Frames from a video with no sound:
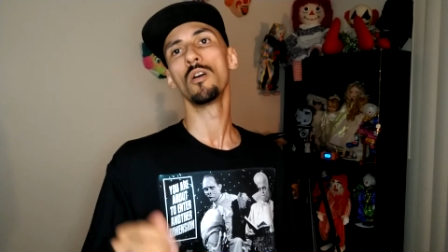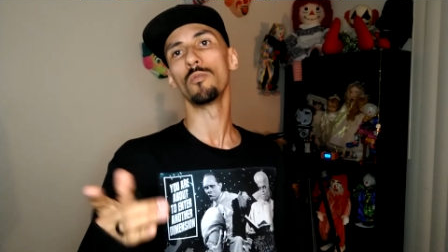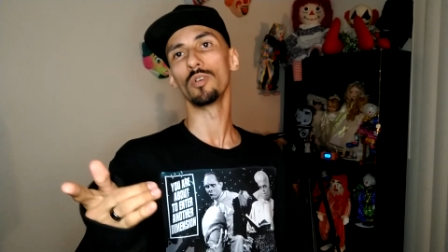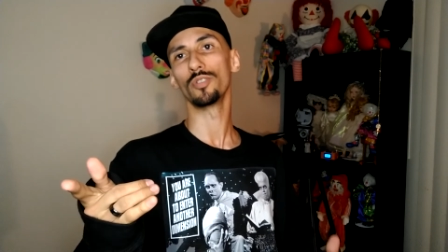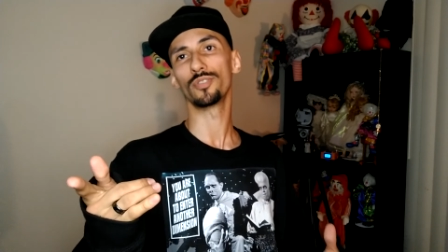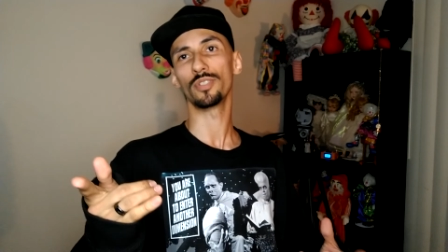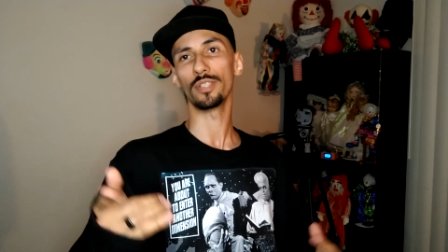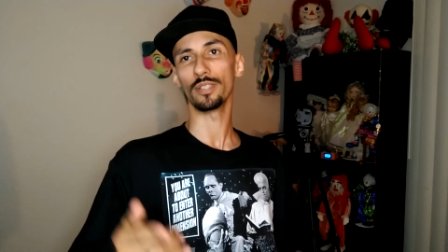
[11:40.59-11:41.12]

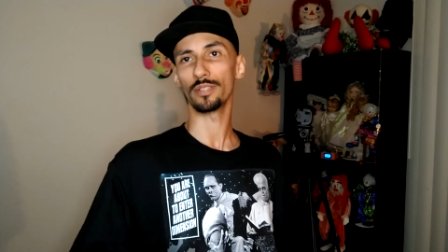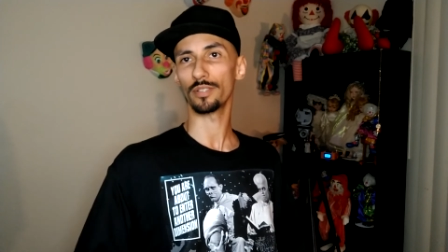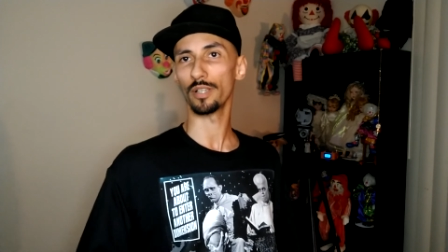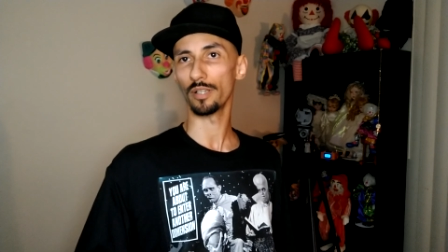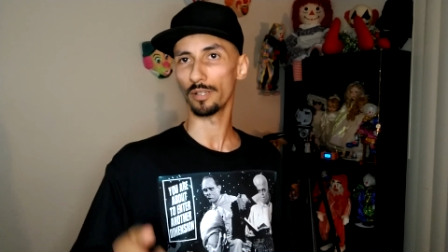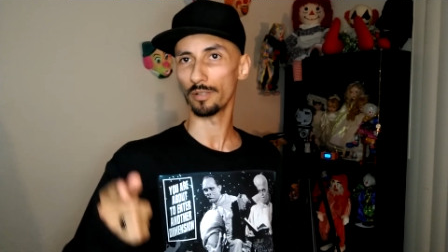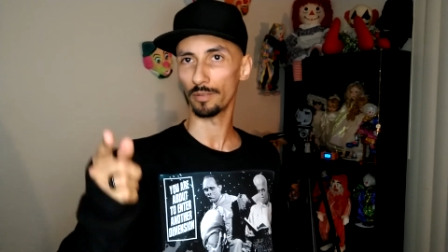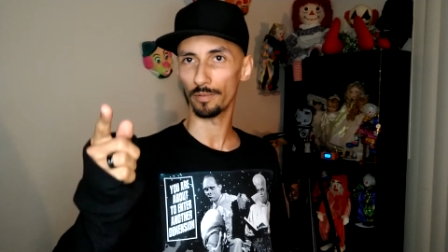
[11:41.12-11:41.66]
We'll see.
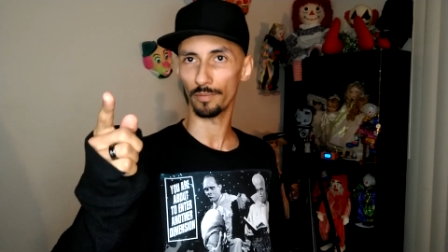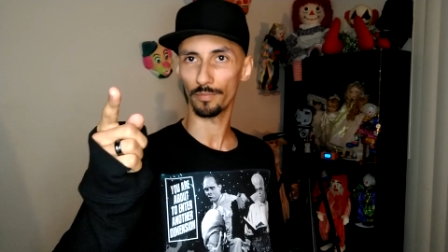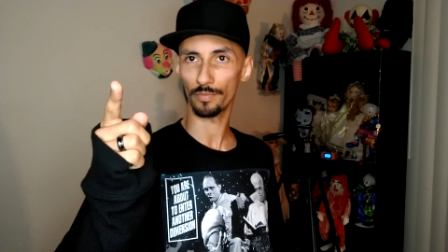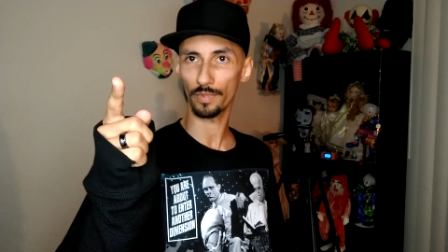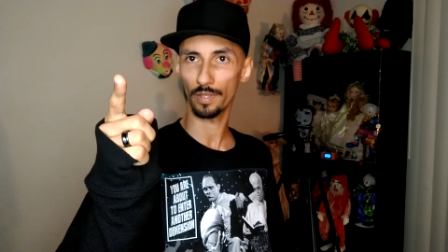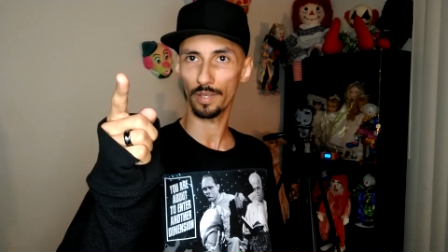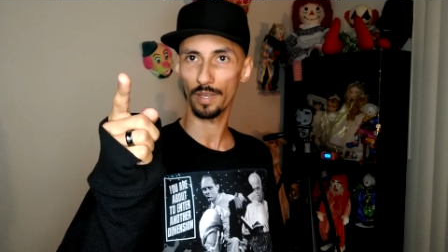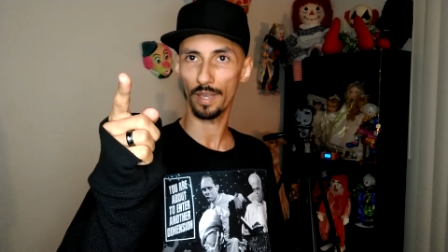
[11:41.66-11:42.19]
So
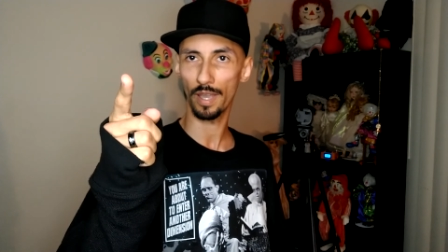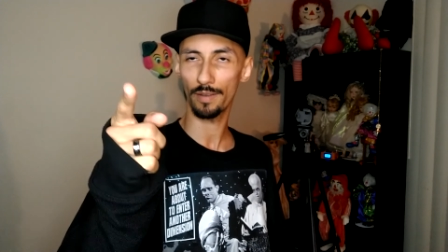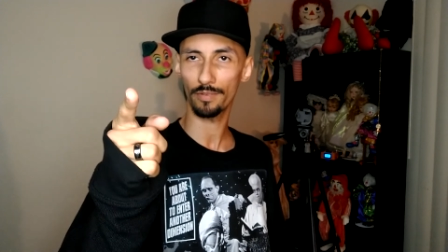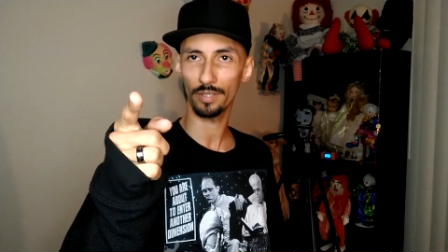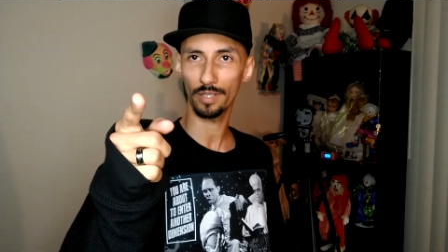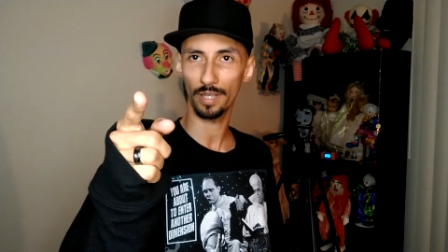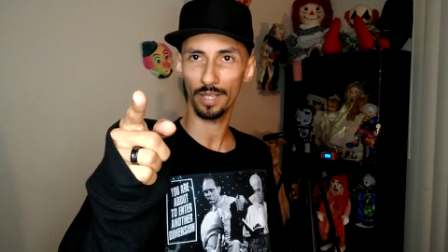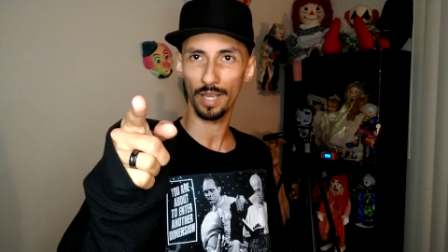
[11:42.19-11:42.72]
have a
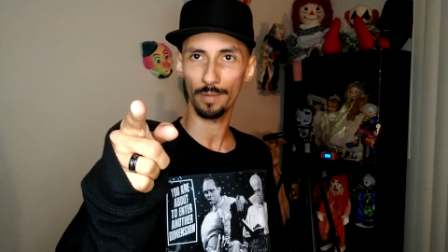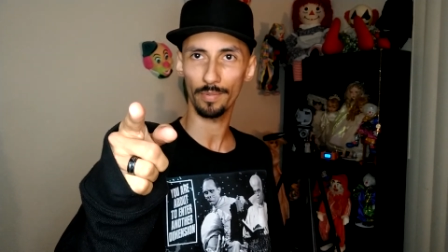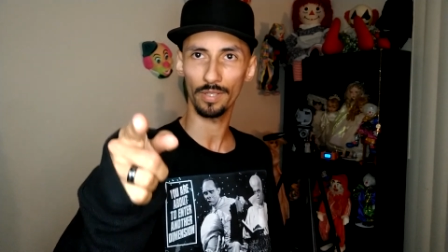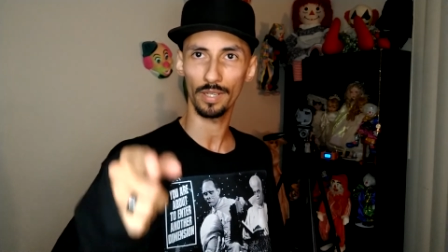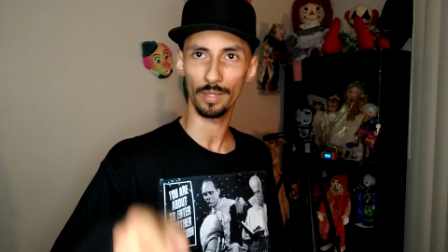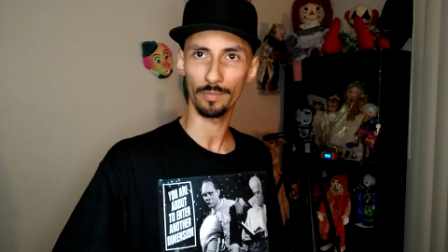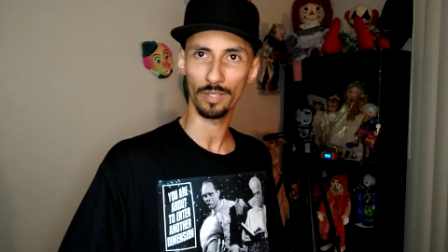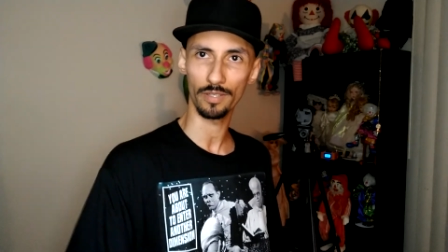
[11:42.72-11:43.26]
good night. Happy
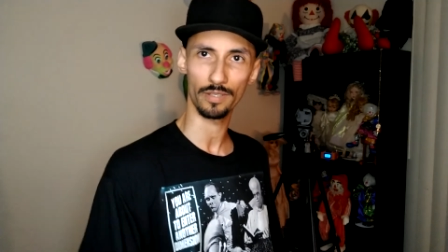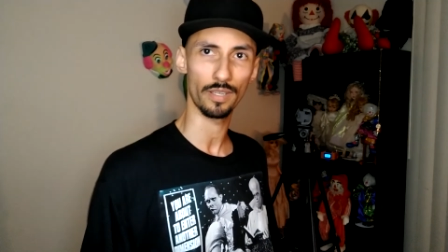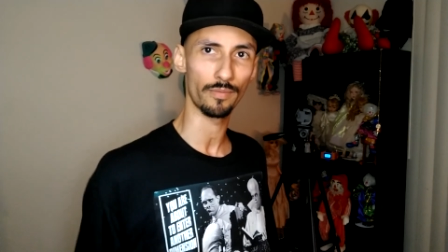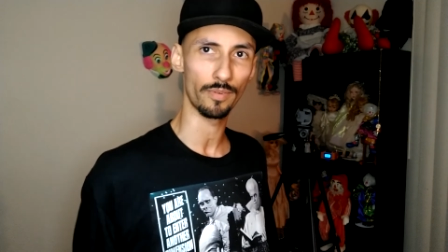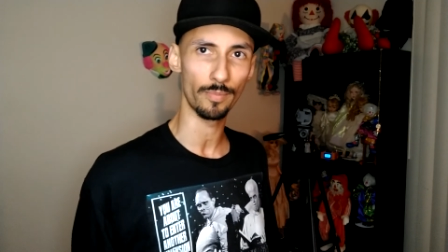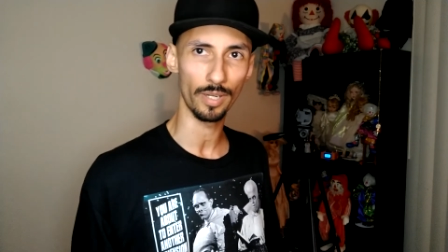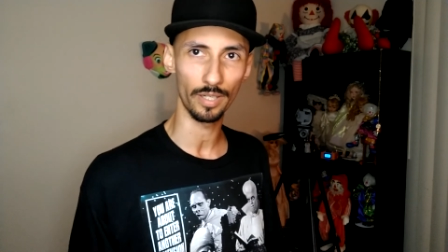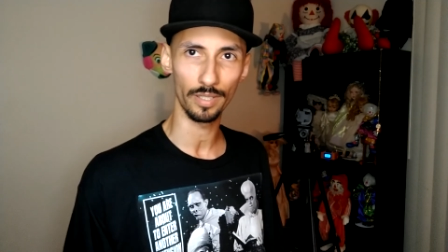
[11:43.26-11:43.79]
nightmares,
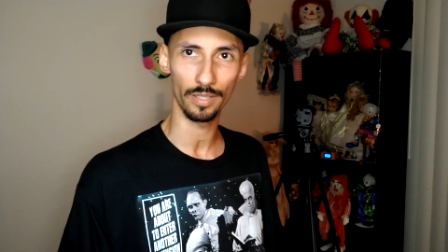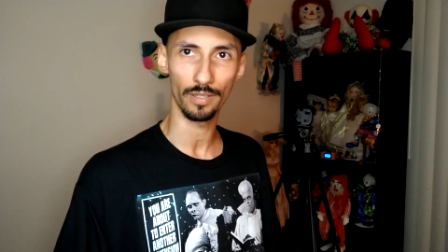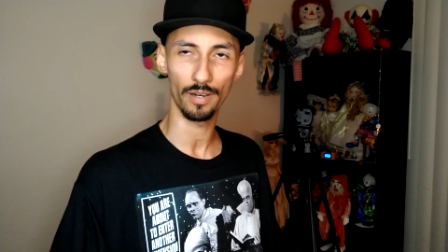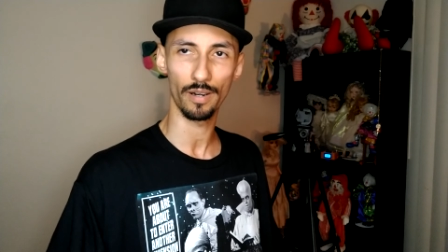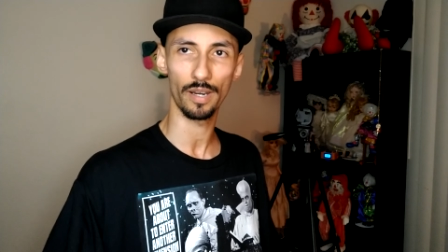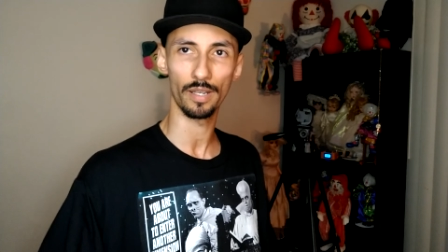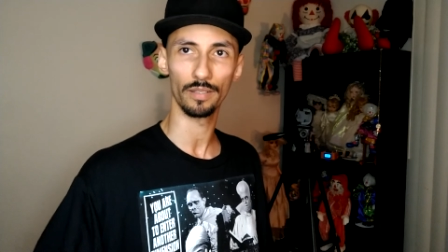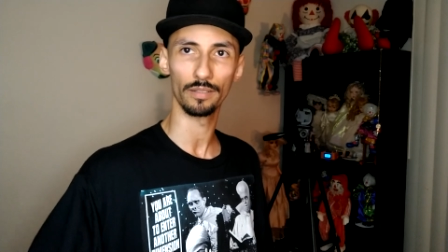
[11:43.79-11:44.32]
everybody.
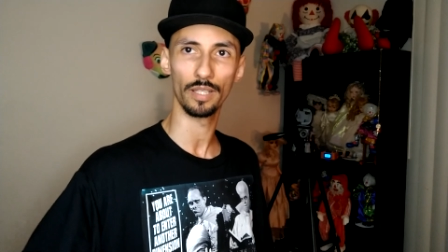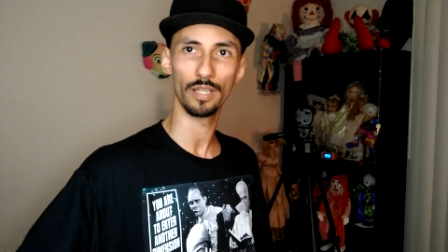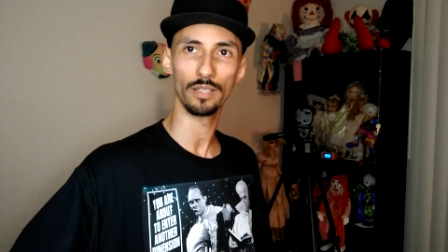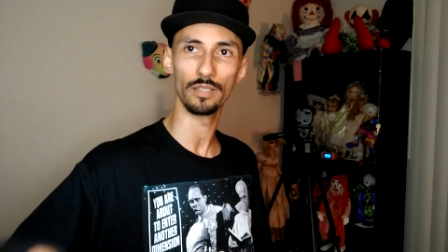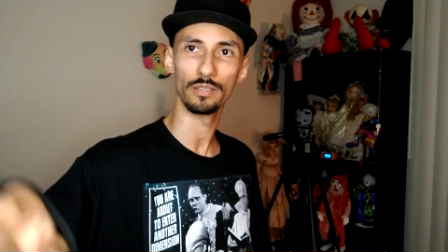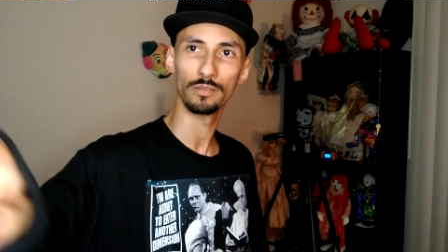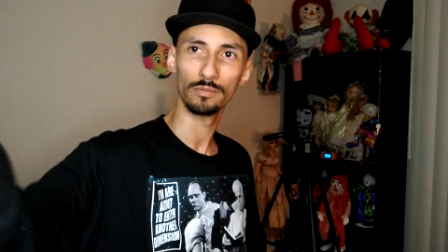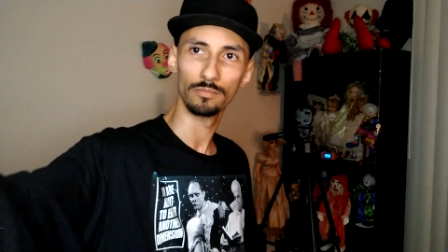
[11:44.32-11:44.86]
All right,
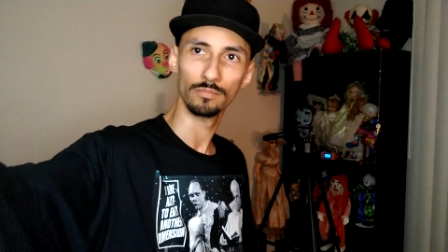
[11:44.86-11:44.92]
later.